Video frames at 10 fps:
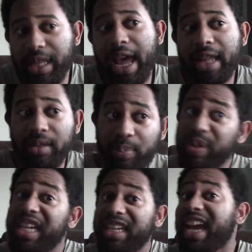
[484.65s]
that
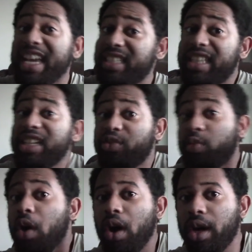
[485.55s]
being nice then is
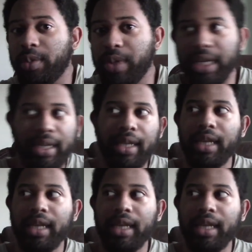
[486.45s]
wrong, but